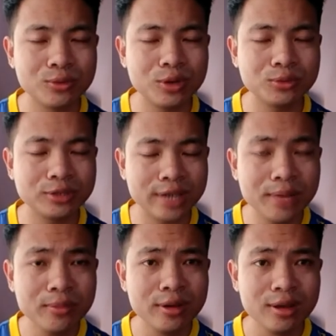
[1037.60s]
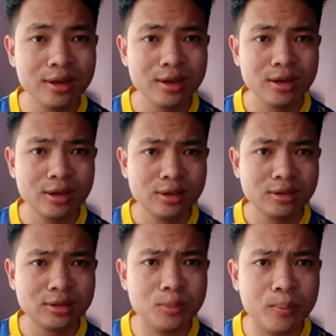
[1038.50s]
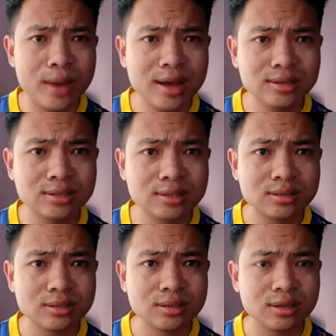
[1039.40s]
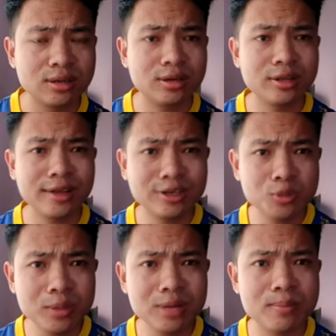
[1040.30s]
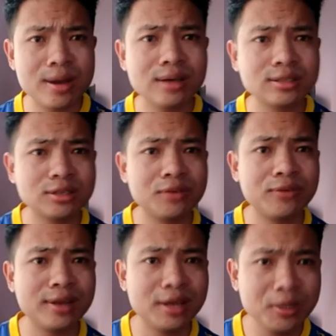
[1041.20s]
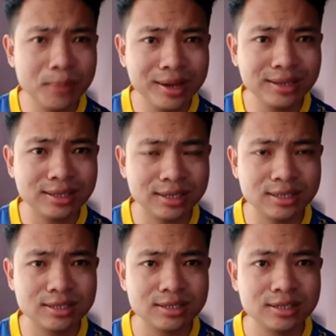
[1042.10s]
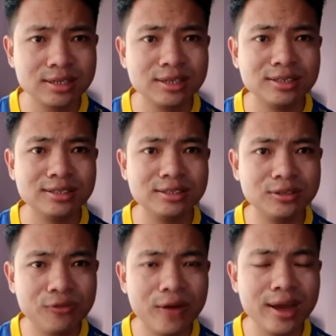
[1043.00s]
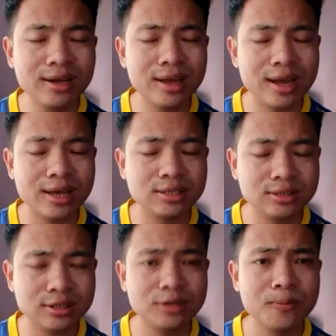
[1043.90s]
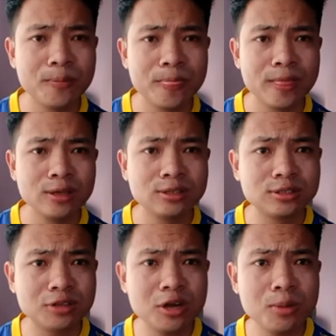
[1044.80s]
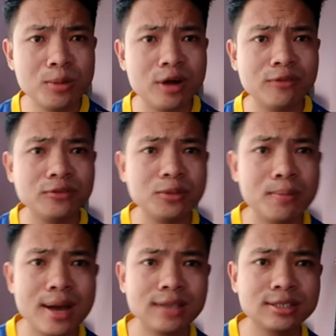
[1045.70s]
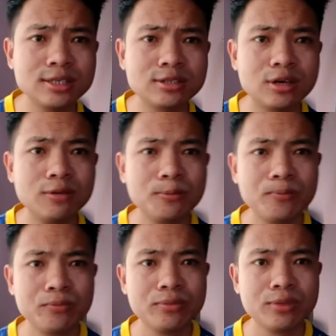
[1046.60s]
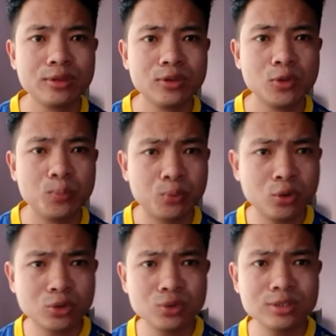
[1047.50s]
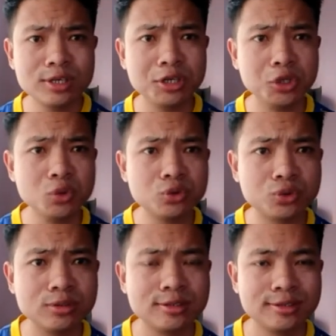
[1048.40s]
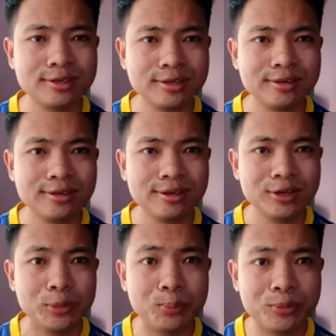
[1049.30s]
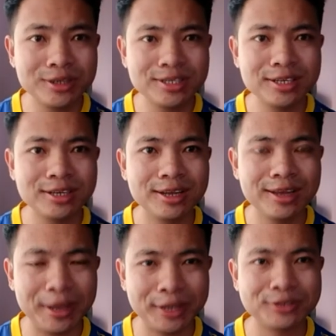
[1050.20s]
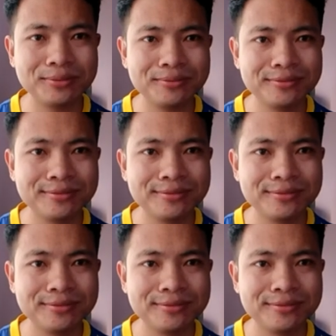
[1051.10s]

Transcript: One more time, the mass or the atomic mass of an element is defined as the sum of the masses of protons and neutrons present in an atom.